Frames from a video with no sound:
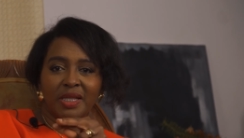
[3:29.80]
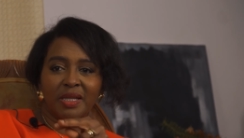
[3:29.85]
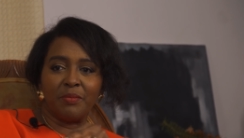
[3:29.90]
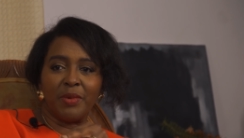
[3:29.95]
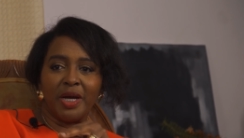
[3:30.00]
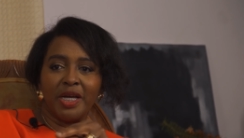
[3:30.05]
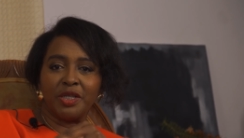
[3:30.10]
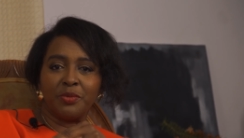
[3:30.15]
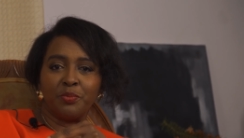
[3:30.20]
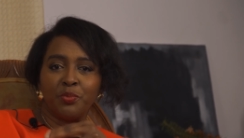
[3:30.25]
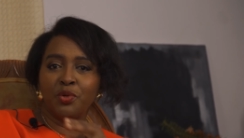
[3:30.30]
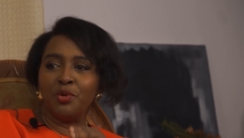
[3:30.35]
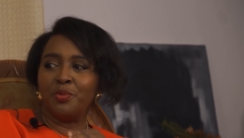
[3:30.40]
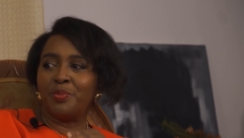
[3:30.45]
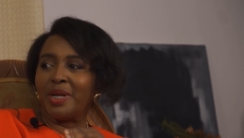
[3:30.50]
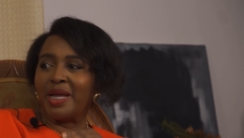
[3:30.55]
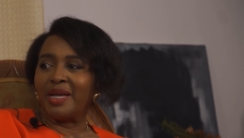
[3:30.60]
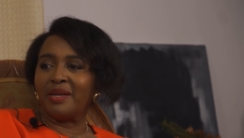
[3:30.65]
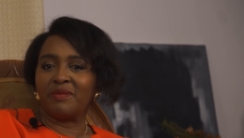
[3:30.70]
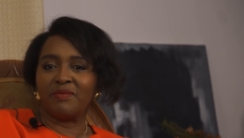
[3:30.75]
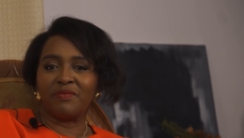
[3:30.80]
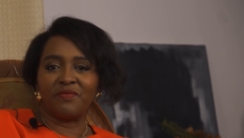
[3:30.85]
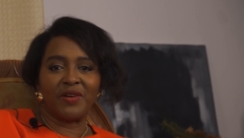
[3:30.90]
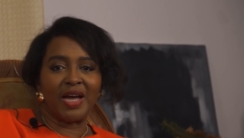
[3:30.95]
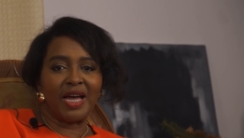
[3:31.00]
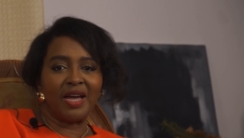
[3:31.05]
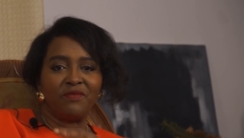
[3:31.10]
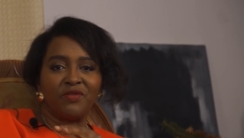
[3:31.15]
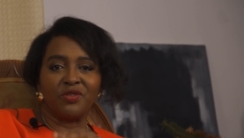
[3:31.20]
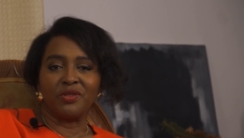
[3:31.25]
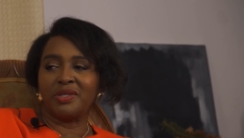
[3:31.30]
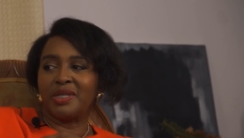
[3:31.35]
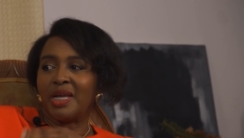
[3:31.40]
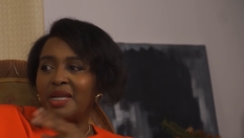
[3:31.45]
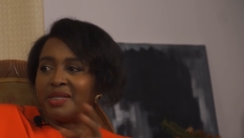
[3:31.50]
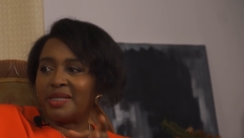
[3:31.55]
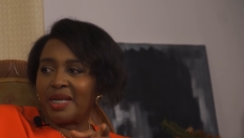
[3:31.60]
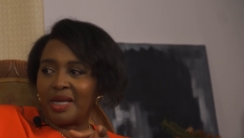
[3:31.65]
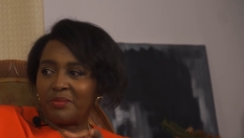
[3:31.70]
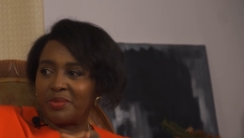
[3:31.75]
they might poop like five to
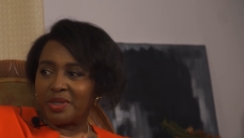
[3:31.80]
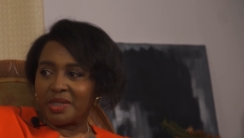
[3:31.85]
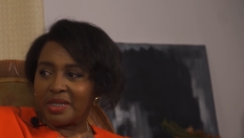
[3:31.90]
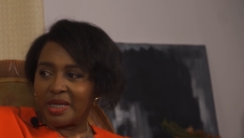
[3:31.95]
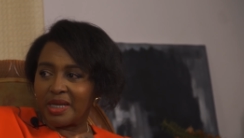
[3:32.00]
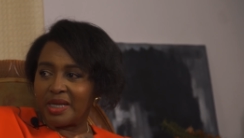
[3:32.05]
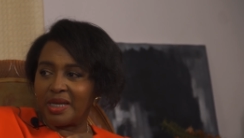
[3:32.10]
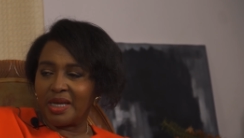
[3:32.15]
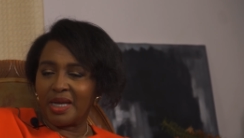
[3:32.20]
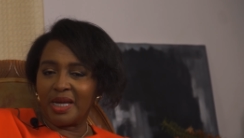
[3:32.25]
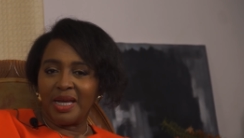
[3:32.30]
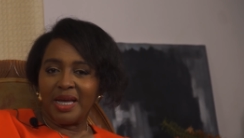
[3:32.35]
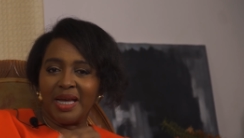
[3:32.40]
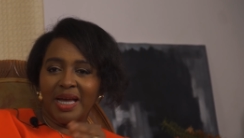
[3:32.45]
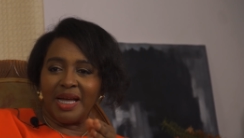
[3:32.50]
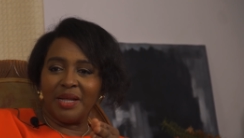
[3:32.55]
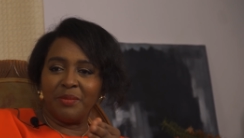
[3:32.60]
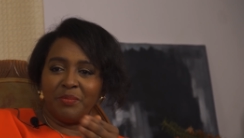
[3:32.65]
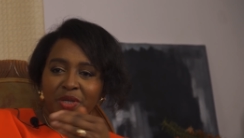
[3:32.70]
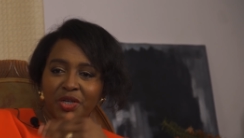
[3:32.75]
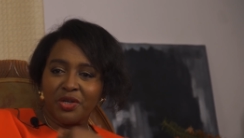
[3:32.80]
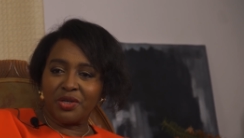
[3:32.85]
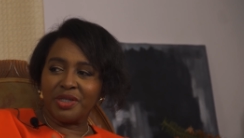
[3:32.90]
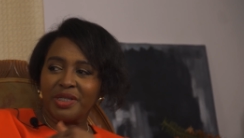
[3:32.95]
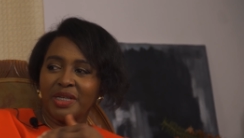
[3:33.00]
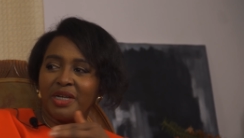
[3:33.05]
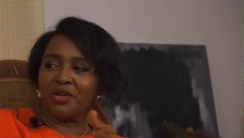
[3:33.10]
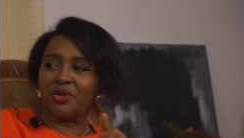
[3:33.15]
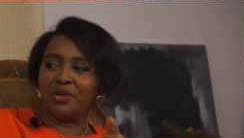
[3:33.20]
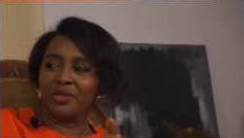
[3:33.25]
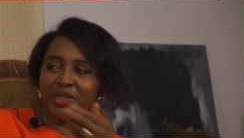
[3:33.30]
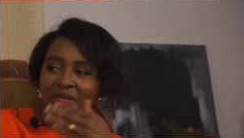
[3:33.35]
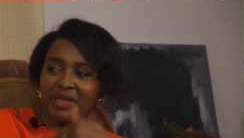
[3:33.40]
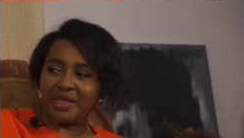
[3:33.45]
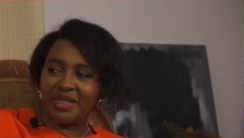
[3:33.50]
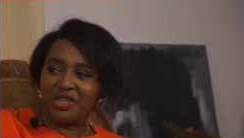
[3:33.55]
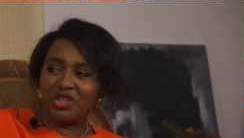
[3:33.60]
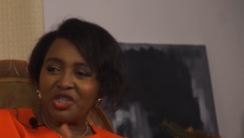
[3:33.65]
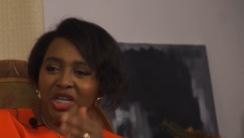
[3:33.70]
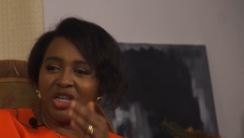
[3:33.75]
ten times a day, and because you're
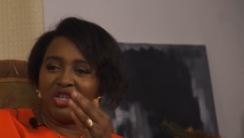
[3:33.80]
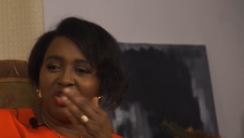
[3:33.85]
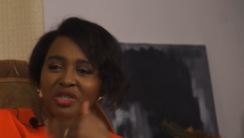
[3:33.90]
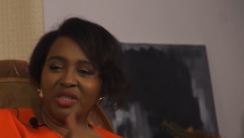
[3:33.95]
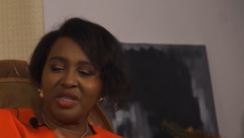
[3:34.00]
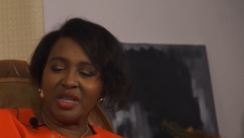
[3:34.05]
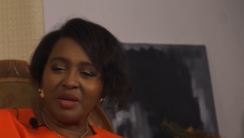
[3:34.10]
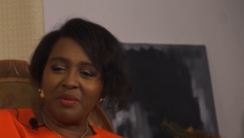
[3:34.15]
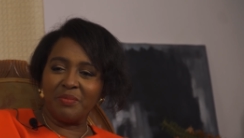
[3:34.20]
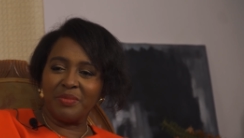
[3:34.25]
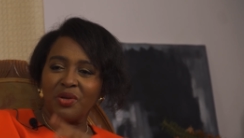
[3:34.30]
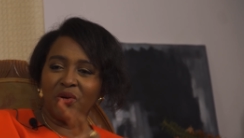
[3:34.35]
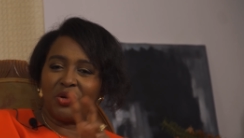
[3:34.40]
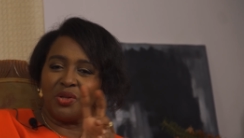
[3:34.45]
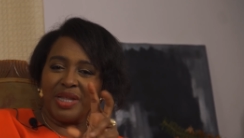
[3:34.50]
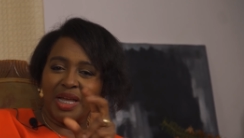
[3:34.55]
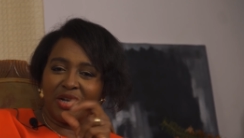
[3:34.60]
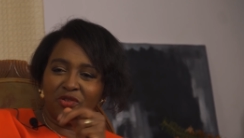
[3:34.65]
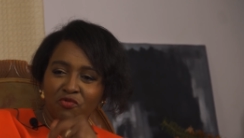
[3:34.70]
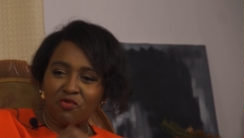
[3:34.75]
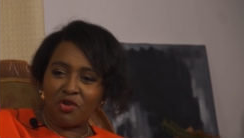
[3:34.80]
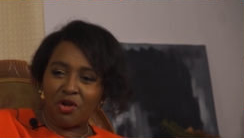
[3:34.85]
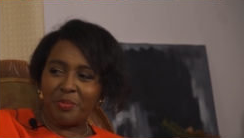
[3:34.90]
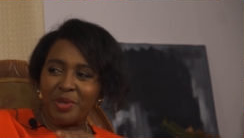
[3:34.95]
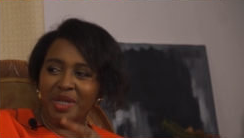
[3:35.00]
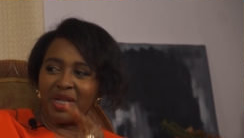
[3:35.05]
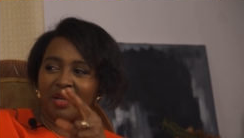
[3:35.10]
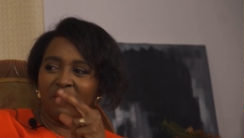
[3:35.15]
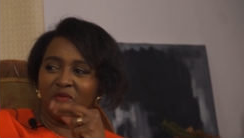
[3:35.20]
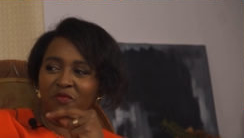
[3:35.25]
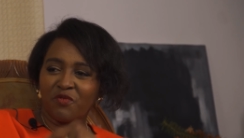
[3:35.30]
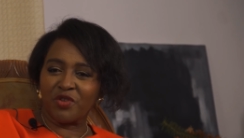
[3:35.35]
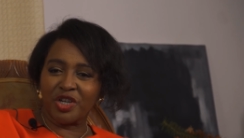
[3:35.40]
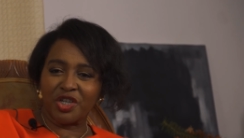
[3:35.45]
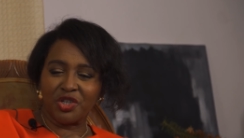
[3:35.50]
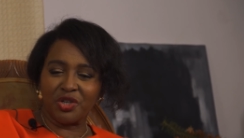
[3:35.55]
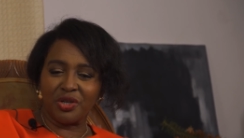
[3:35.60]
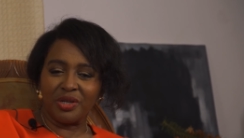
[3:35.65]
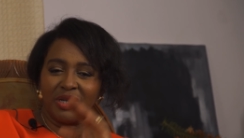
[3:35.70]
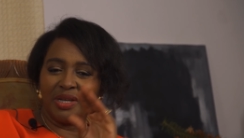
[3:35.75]
constantly changing them, all that rubbing and
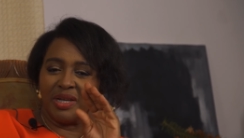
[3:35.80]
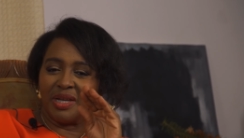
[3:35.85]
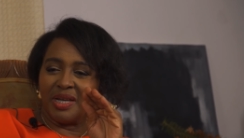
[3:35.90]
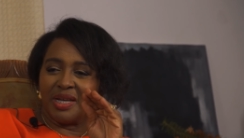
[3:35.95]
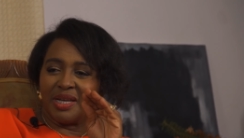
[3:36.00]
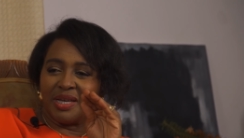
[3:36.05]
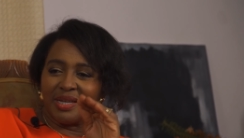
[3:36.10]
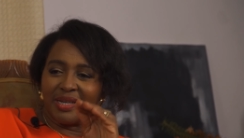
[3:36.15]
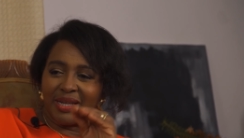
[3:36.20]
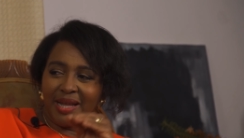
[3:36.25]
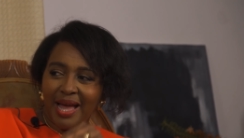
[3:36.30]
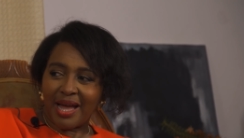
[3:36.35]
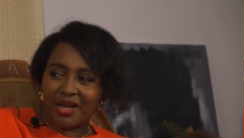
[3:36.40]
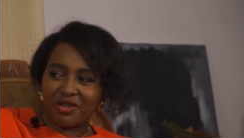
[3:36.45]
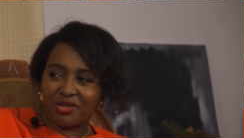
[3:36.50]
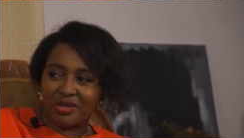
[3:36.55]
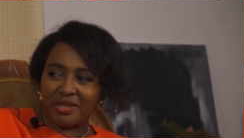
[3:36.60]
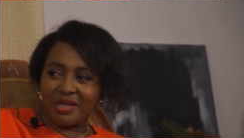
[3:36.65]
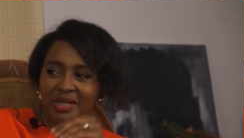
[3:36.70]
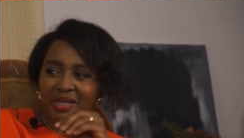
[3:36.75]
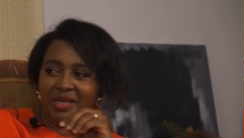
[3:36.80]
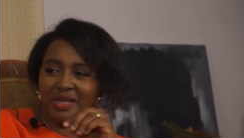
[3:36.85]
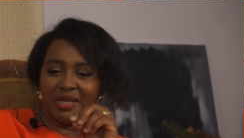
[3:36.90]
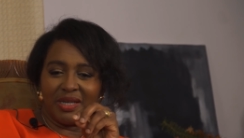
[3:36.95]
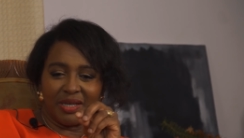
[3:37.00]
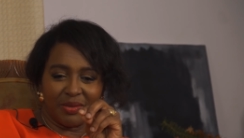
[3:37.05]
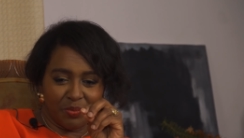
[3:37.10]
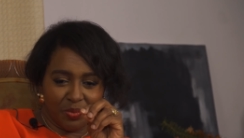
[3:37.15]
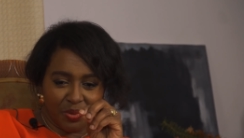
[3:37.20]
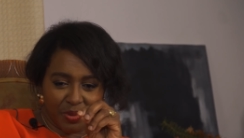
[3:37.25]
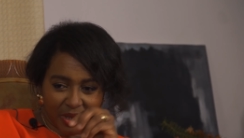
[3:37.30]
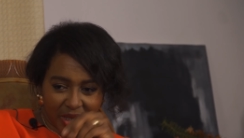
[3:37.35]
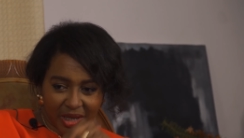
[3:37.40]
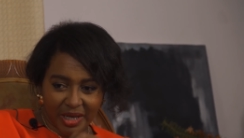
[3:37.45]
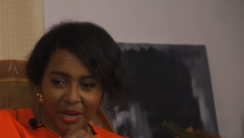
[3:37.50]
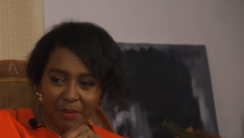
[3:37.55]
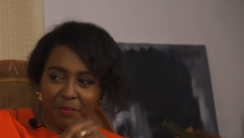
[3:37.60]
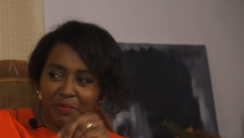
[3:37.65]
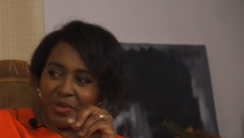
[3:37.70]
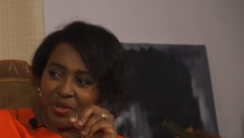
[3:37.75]
friction, it actually
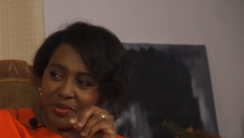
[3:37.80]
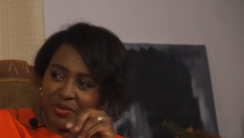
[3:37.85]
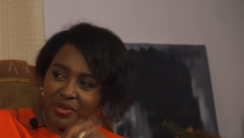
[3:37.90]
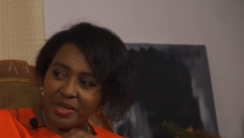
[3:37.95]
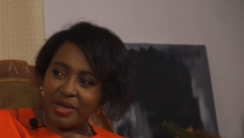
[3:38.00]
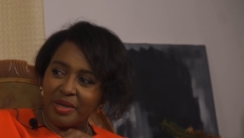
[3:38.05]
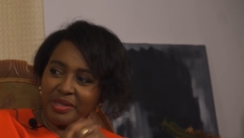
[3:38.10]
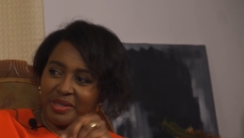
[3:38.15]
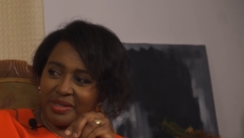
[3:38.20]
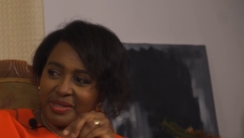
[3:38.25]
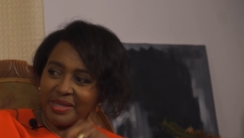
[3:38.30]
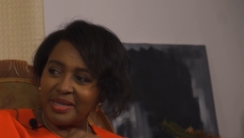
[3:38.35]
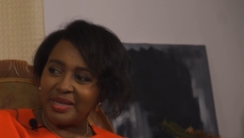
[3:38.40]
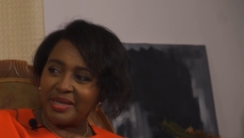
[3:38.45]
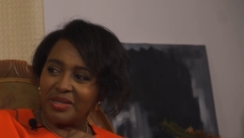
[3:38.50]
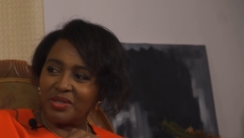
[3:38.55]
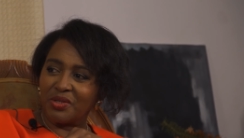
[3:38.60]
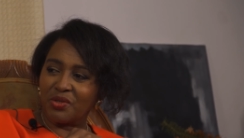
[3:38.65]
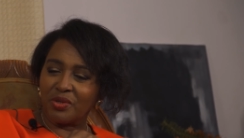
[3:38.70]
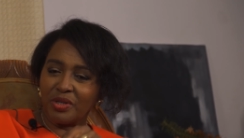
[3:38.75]
it can peel their skin.